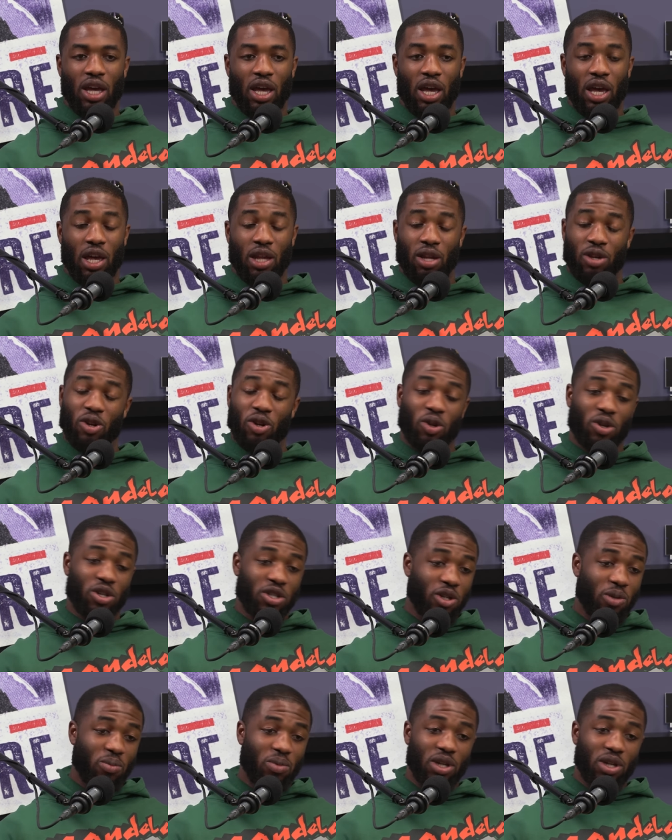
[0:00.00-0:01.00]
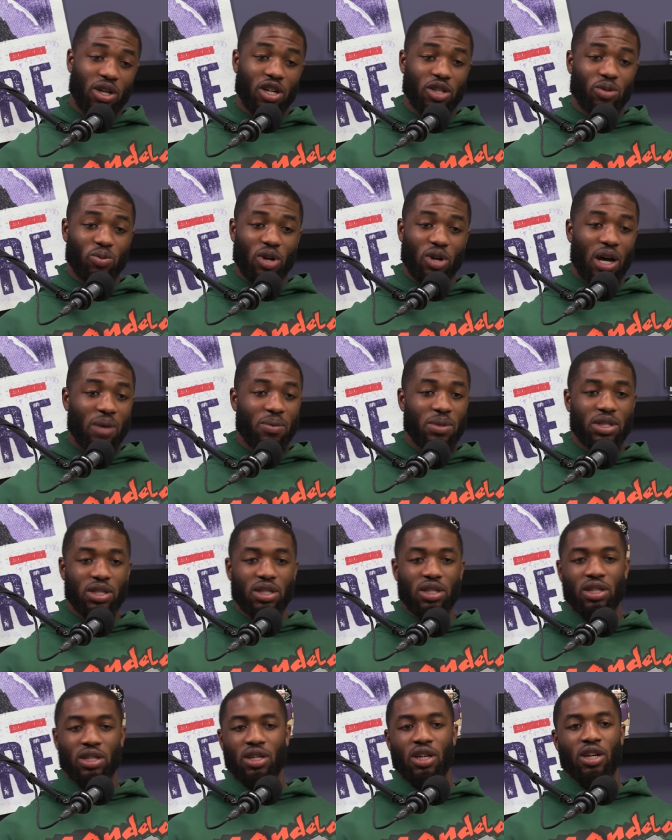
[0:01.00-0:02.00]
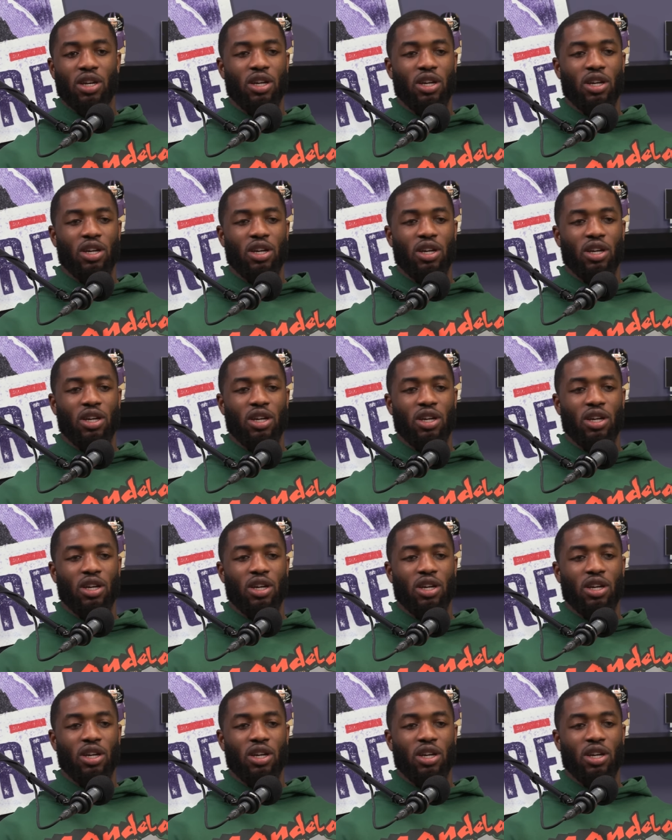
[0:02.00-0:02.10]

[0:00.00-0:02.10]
And, you know, there's going to be years where obviously